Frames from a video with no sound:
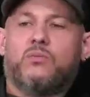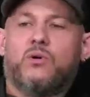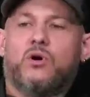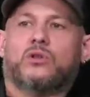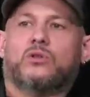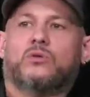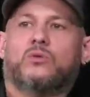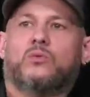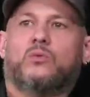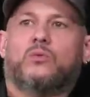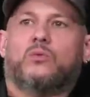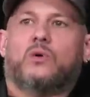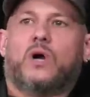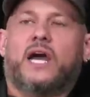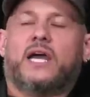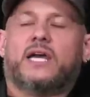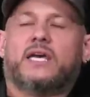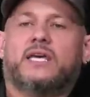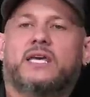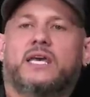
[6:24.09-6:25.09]
But
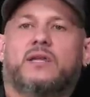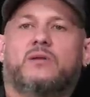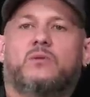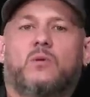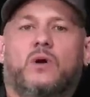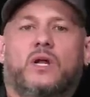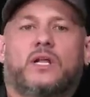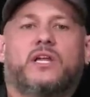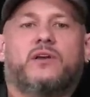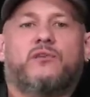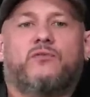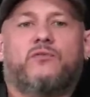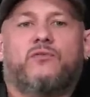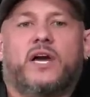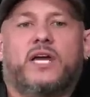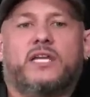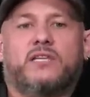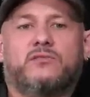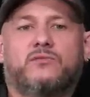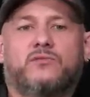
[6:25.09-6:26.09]
I get what they're
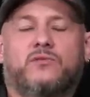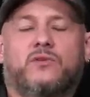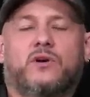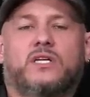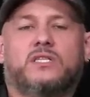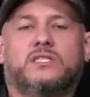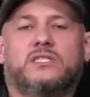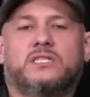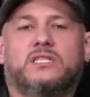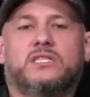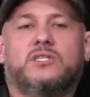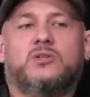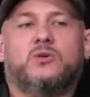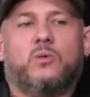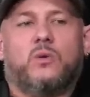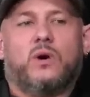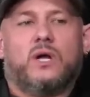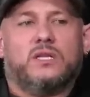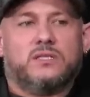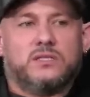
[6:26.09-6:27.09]
fighting for is
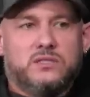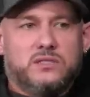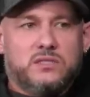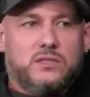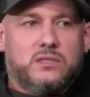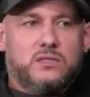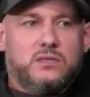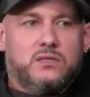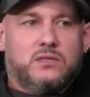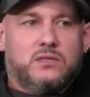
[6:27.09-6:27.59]
equality.